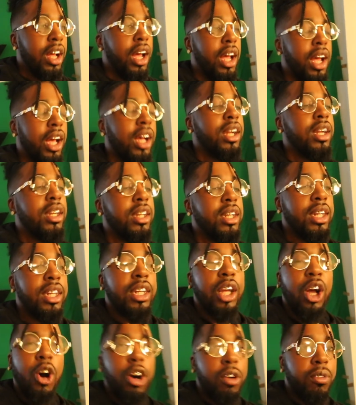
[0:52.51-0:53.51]
and this is
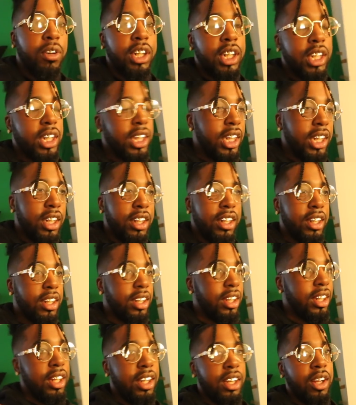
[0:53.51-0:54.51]
a whole bunch of
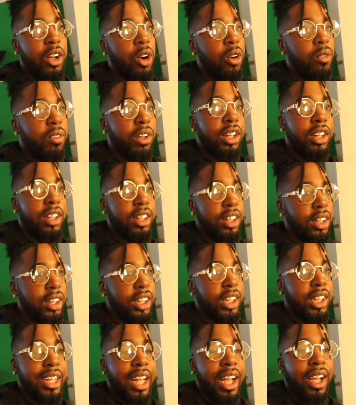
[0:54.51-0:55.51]
sneakers and a whole bunch of
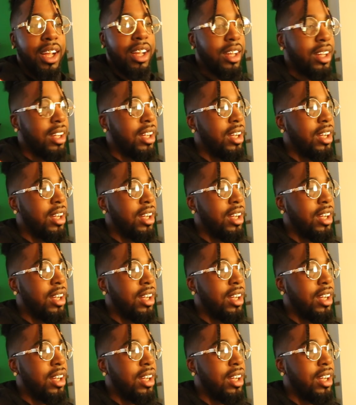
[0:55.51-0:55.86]
just like